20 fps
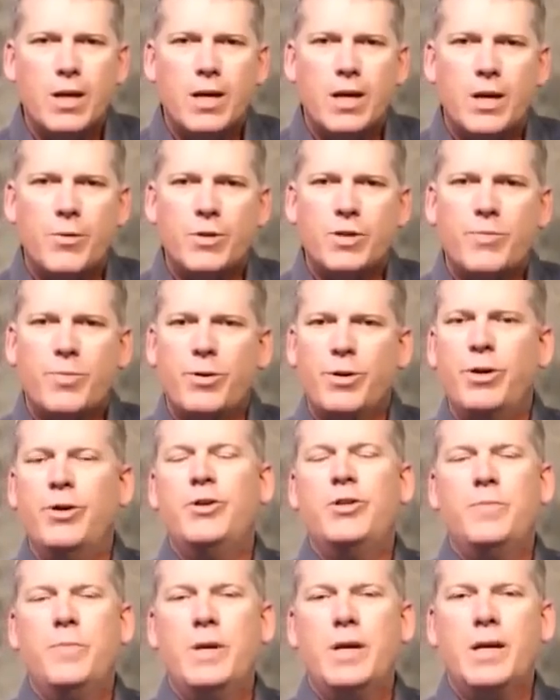It was
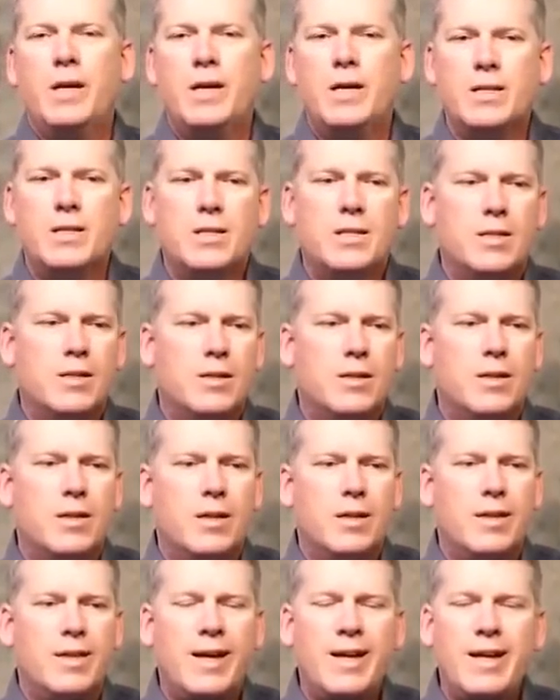produced because
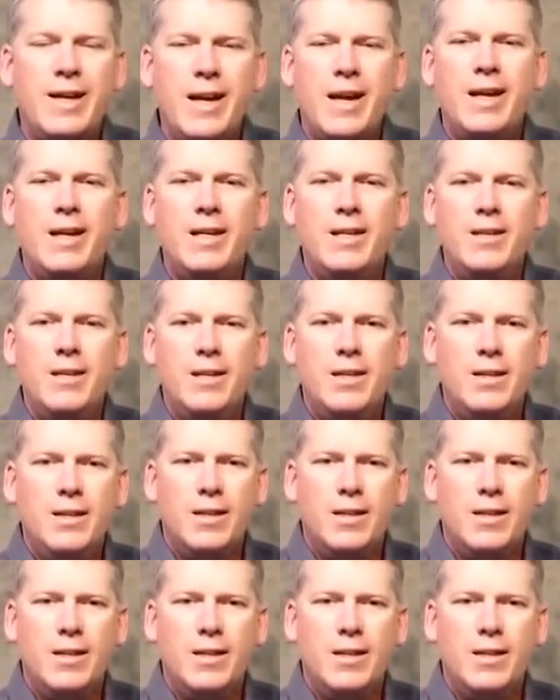they needed